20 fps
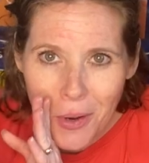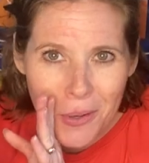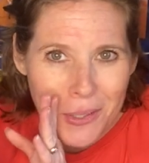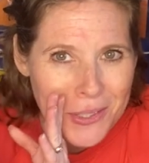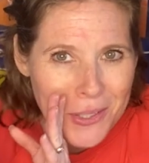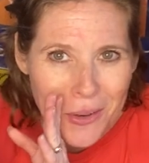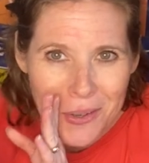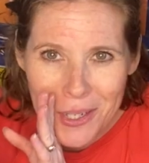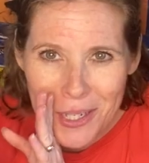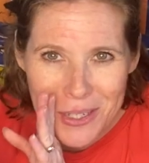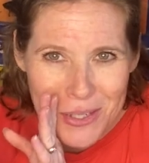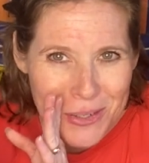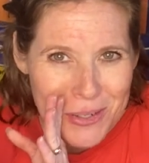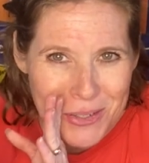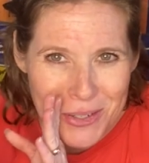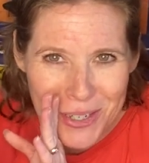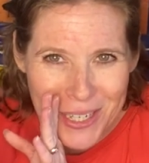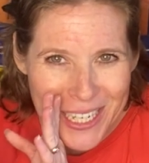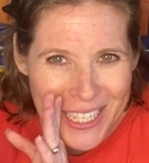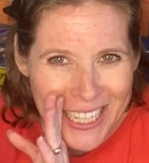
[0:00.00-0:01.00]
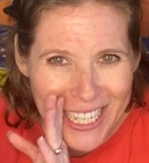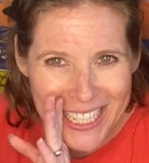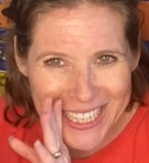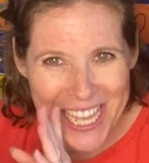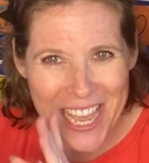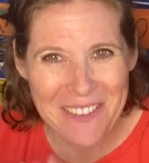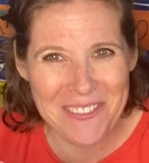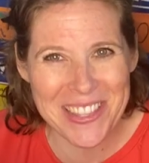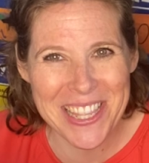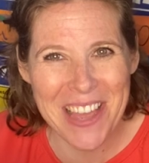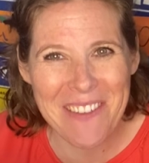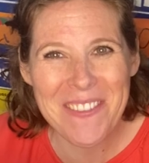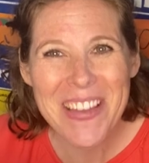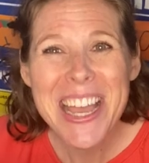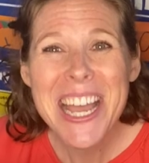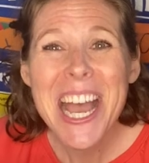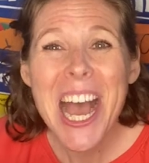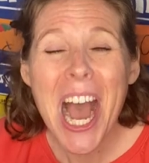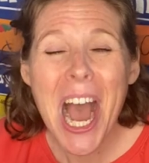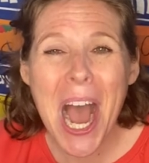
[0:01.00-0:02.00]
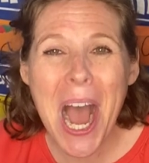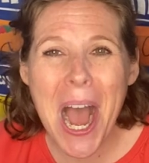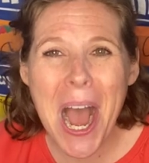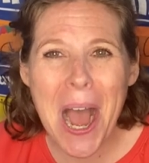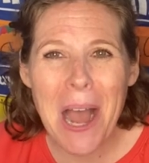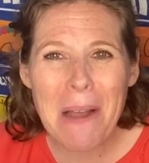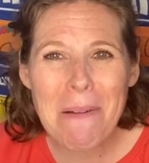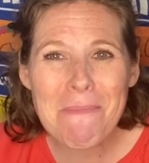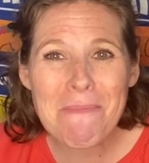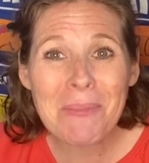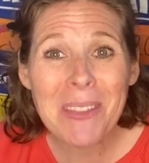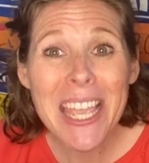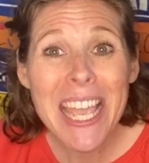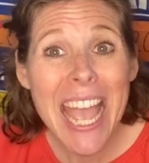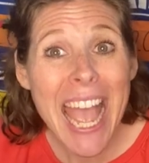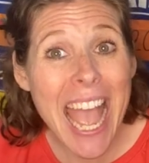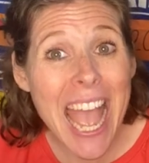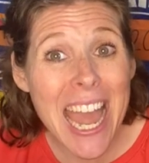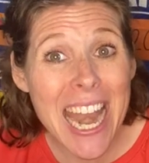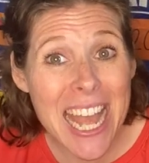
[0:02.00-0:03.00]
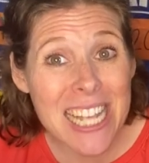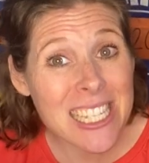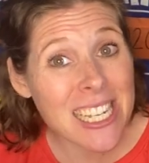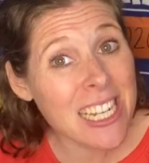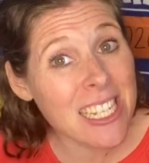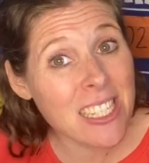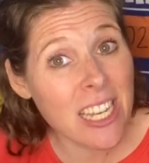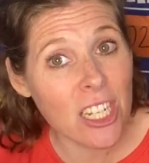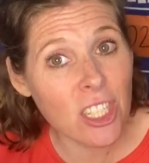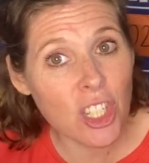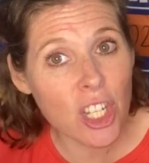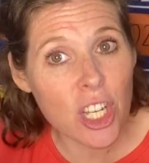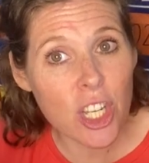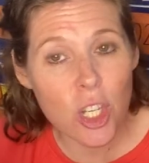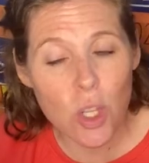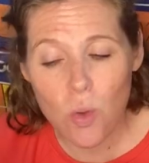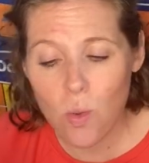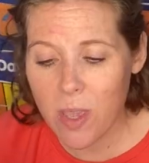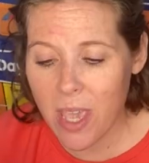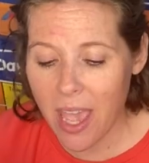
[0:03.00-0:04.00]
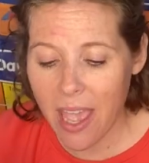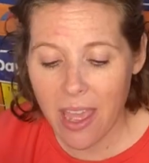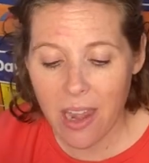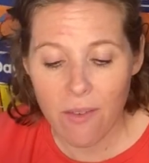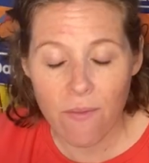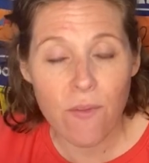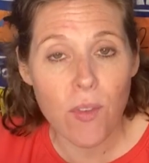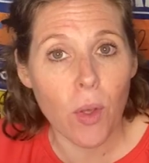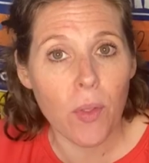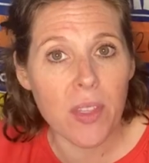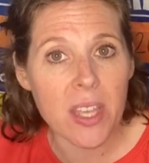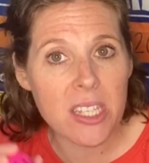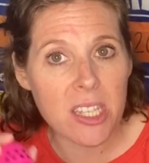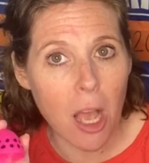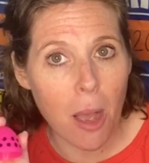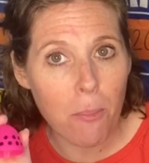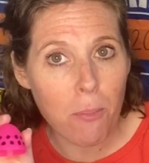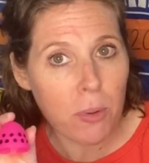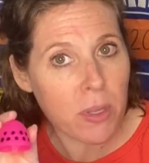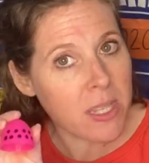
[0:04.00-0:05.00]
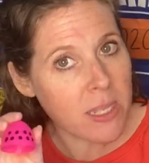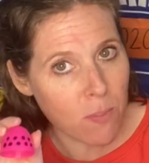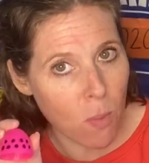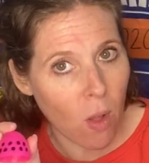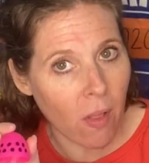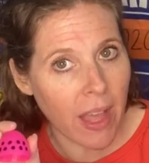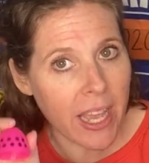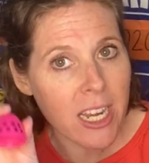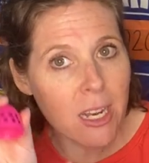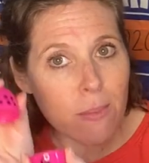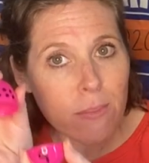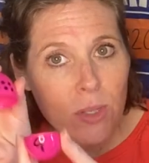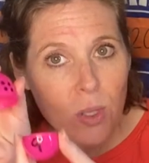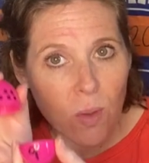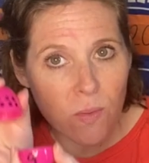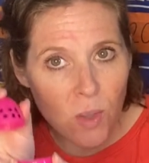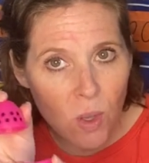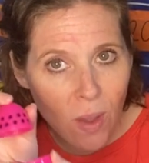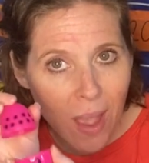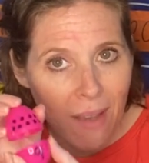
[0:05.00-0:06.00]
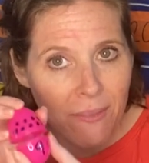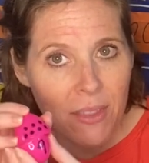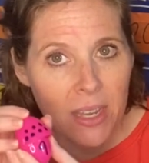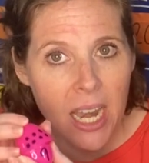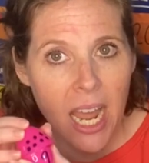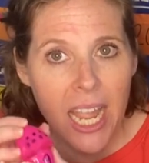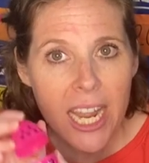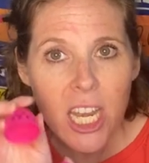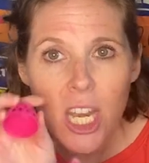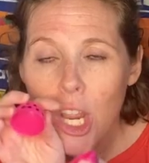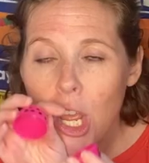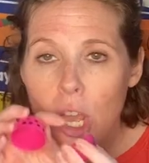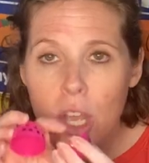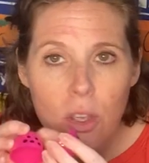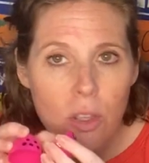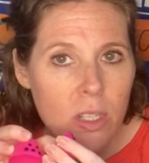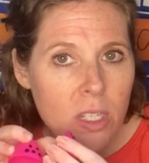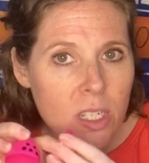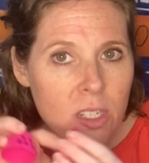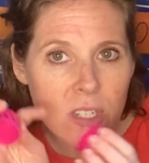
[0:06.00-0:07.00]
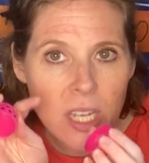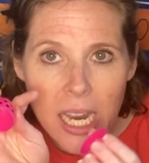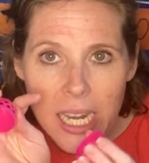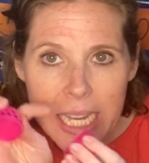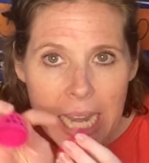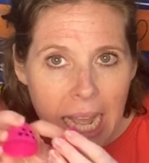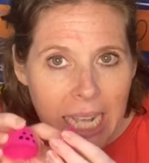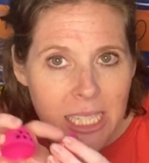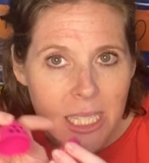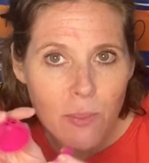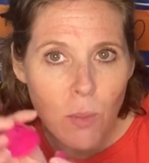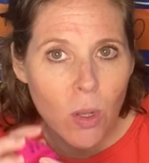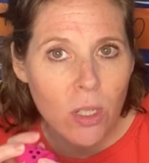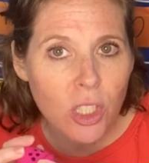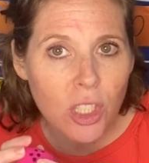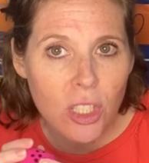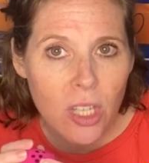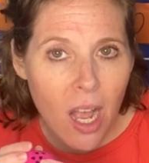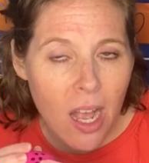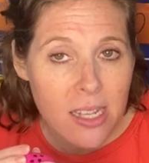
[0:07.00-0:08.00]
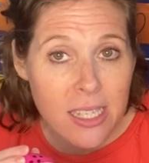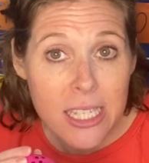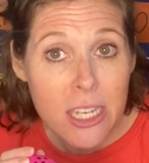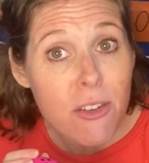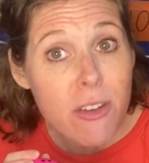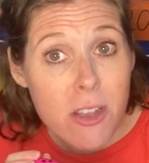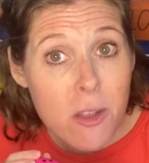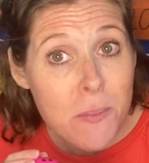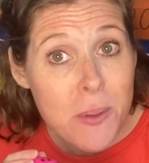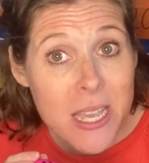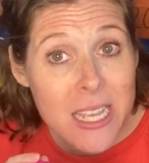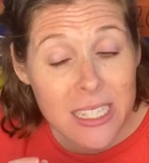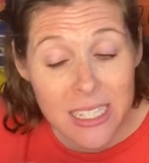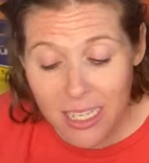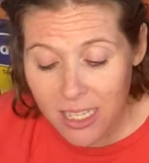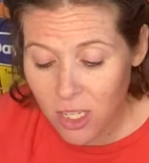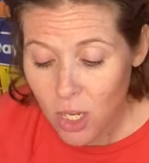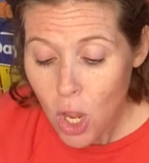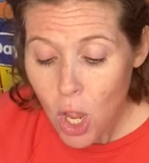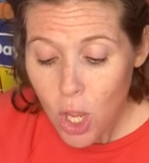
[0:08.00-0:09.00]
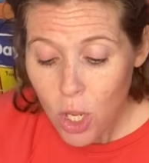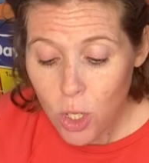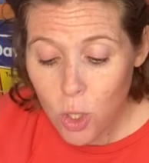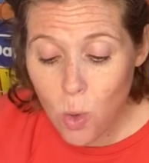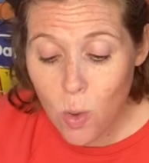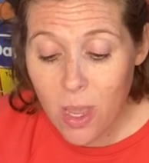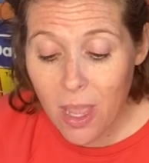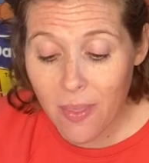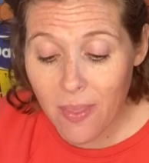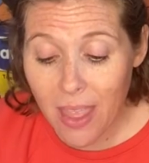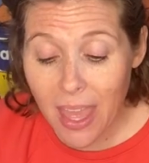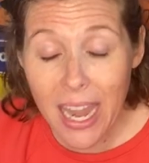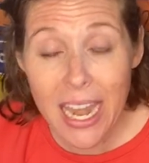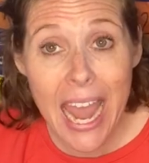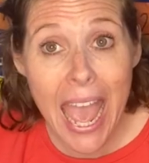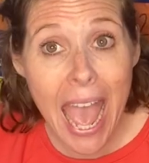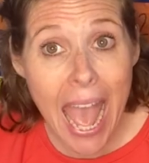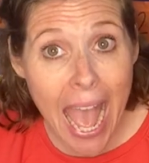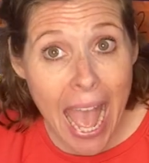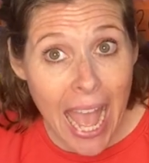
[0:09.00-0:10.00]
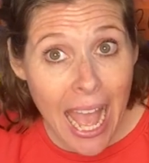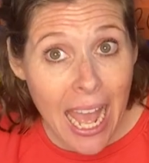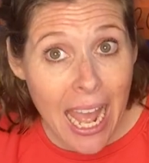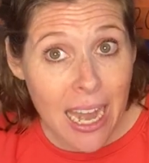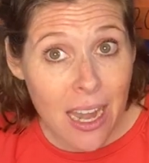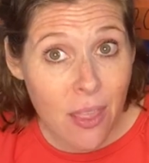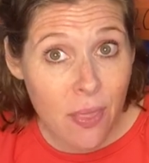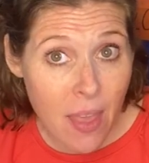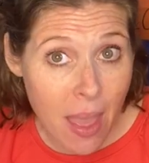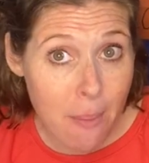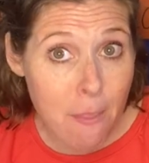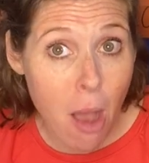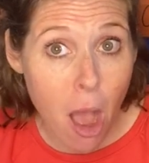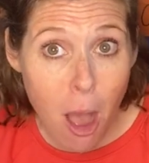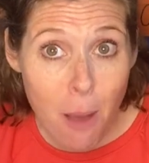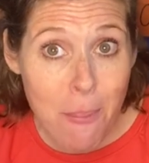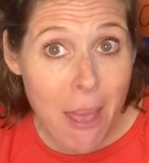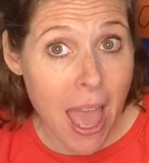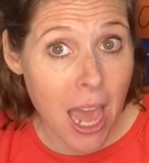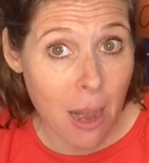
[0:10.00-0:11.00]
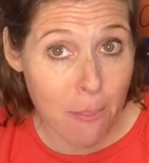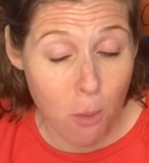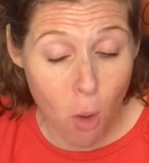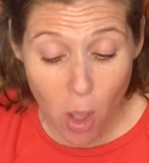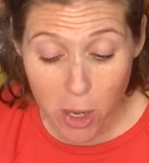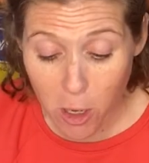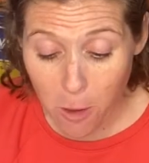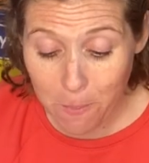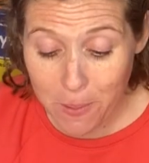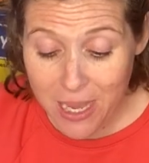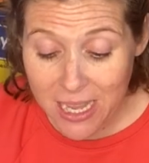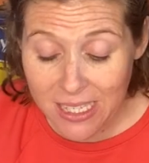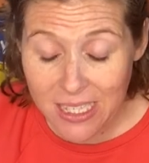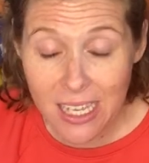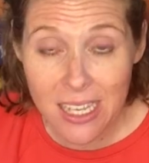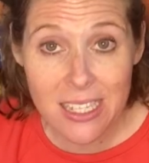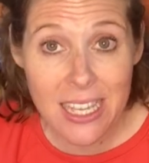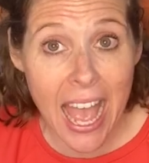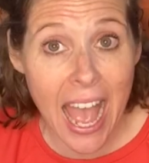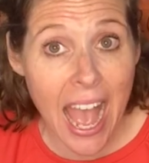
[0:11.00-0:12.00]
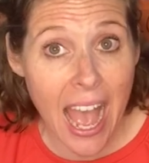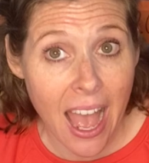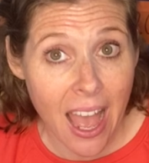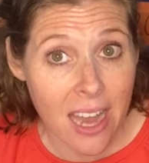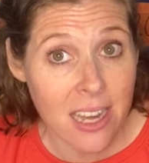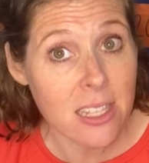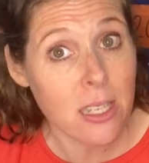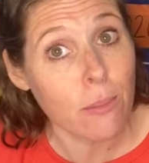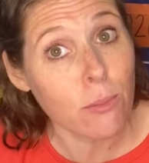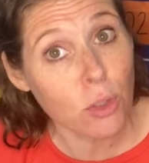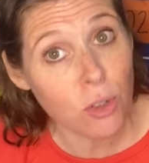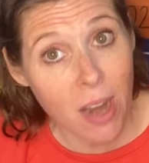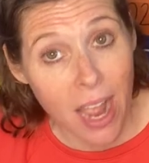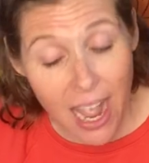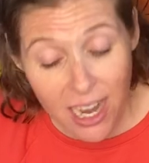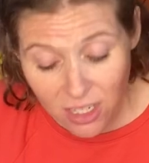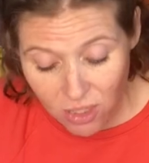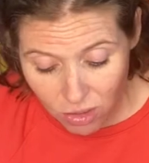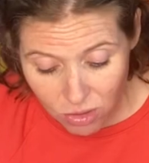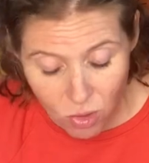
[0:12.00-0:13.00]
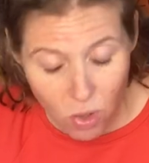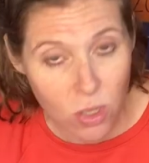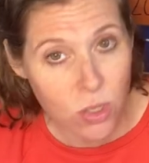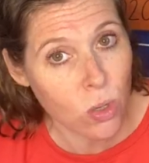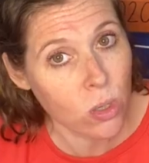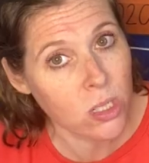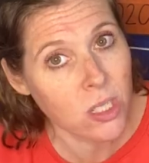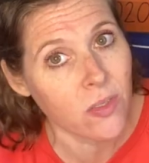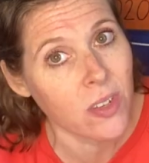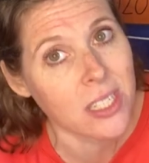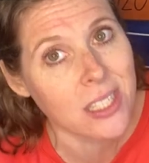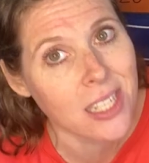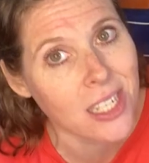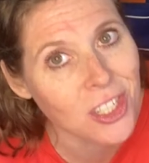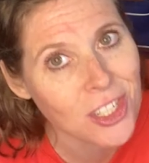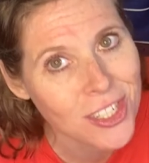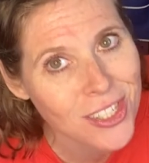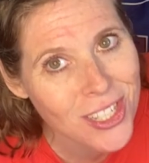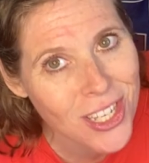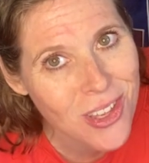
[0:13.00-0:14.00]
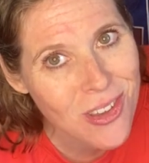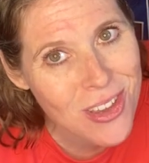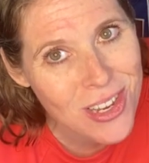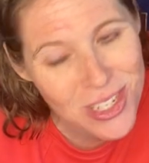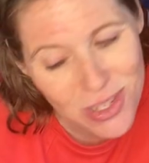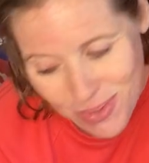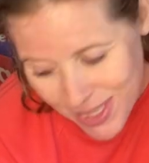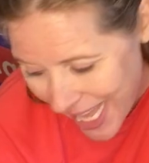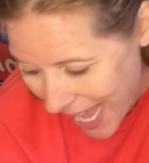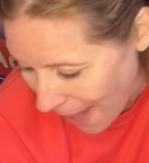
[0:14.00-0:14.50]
Don't, don't get too tricky like that with them. Um, and as an extension, you can fill these up with small items. So if you have the nine, nine small uh, cereal pieces. You can then add them up, add up all your pieces, add, subtract. There's all sorts of extensions that you can do with